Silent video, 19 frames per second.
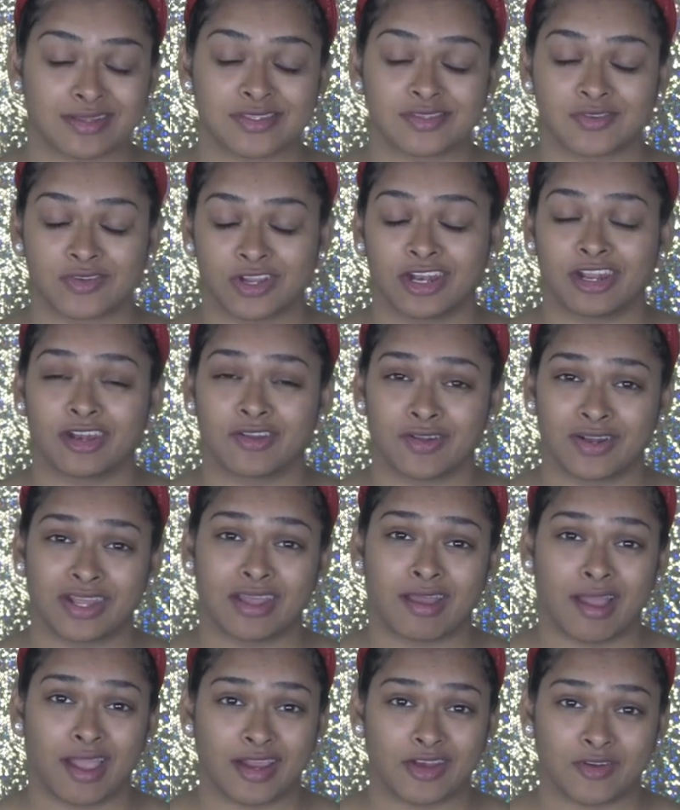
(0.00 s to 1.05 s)
is
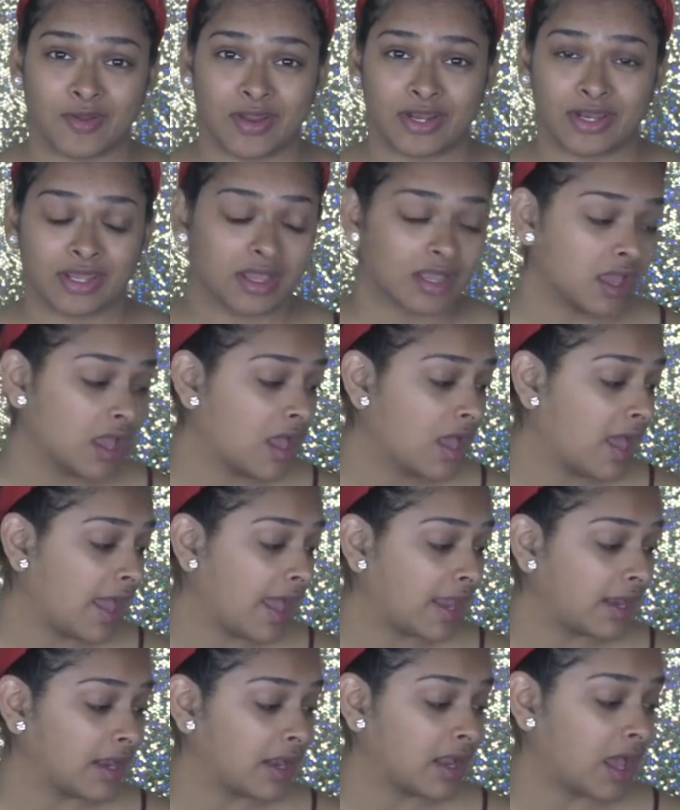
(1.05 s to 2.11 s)
really hydrating,
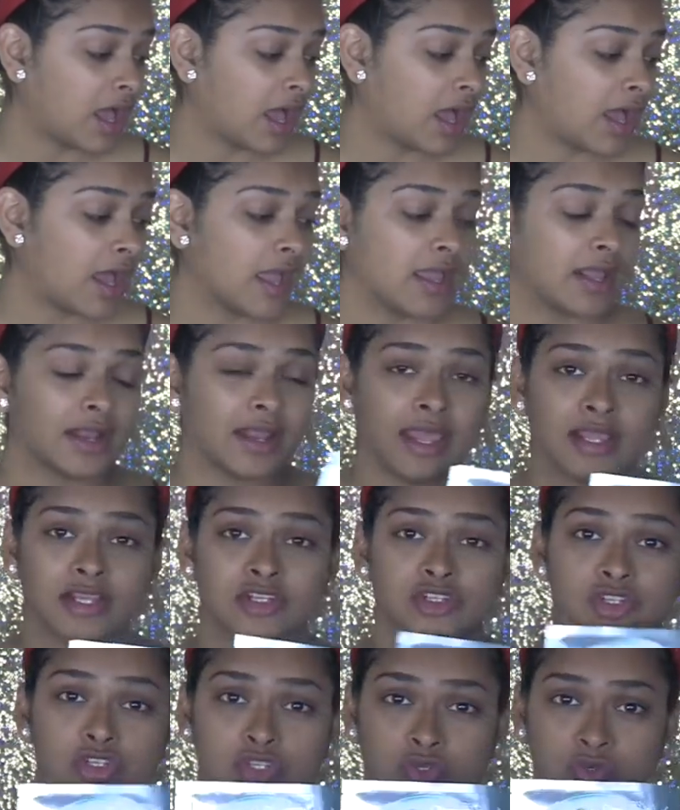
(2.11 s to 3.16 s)
and I
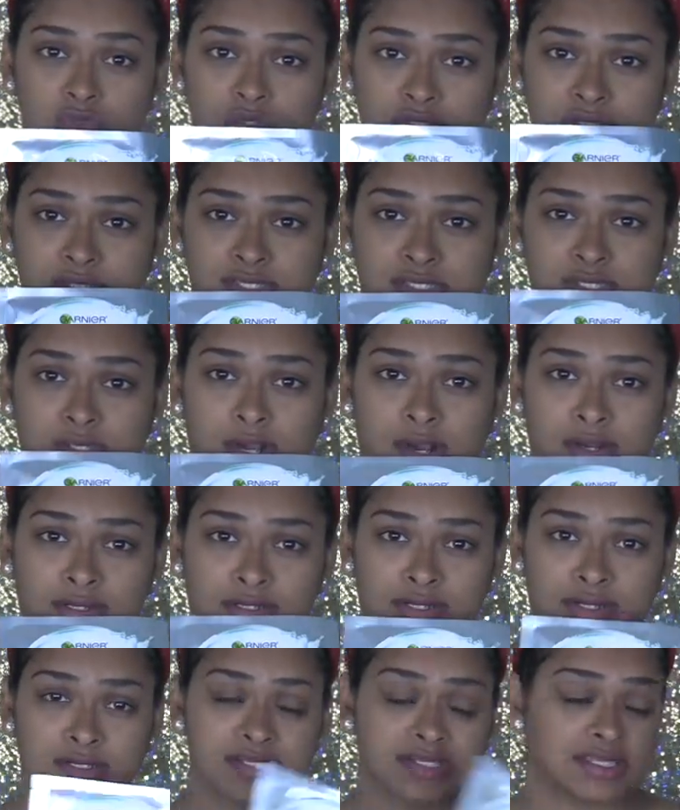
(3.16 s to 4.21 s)
like to use this
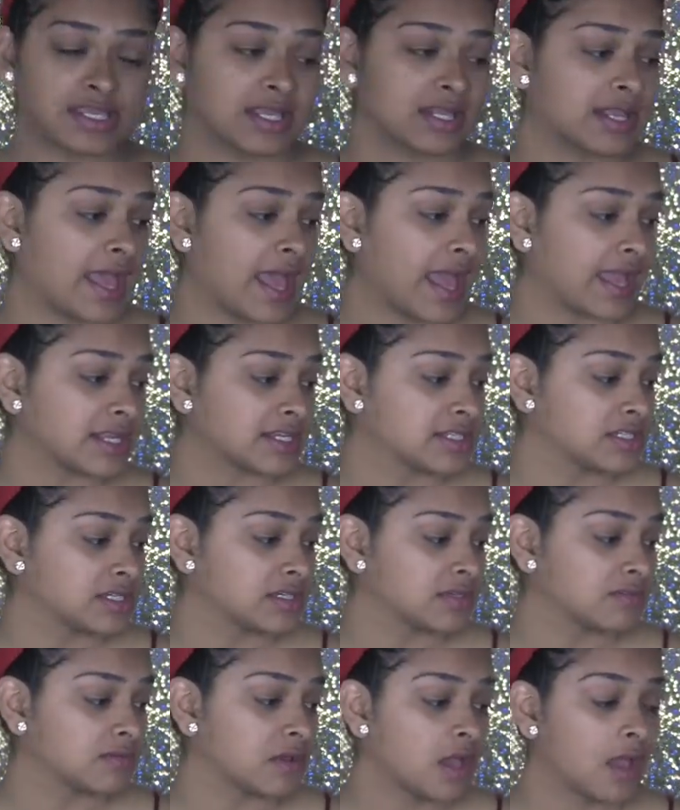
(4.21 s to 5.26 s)
Garnier Skin
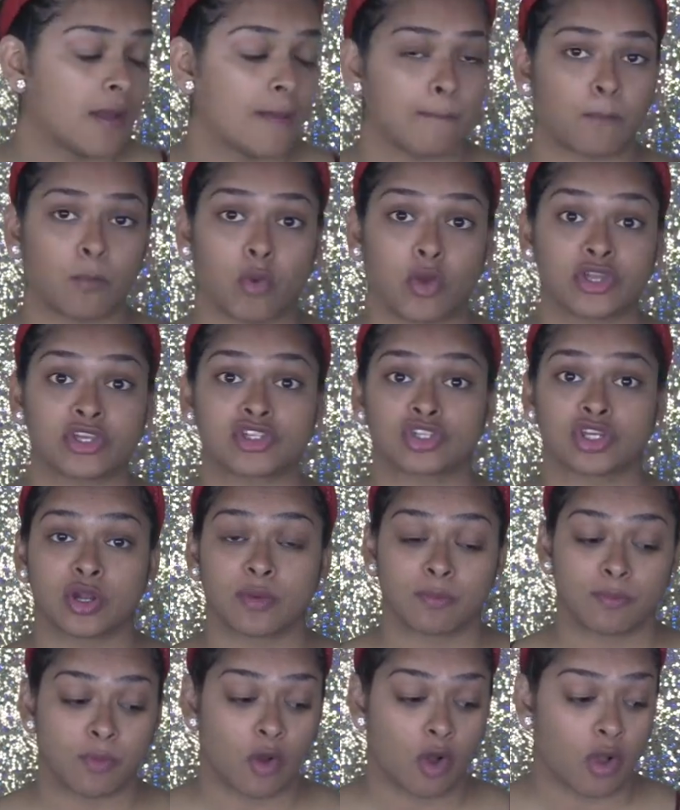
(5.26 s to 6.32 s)
Active
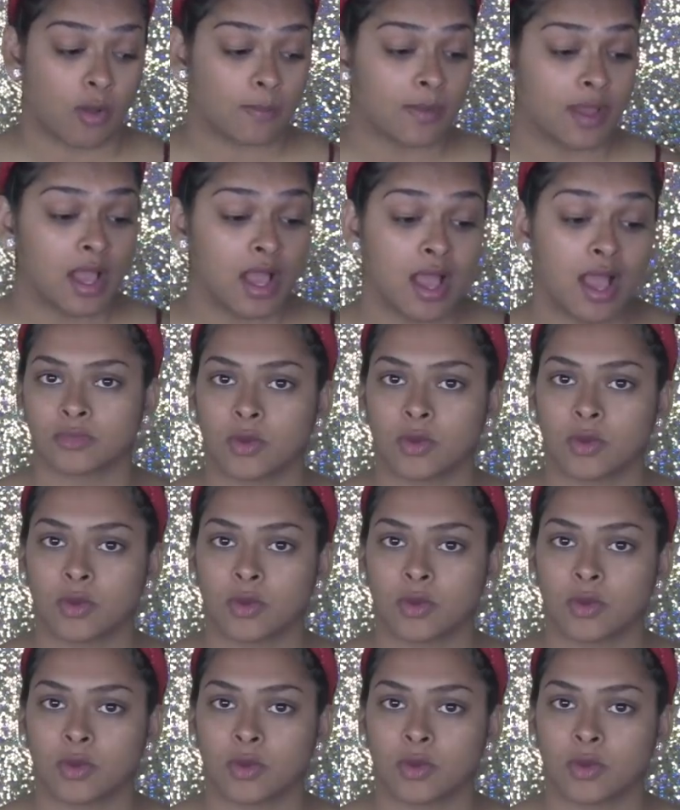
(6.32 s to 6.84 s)
Moisture Balm.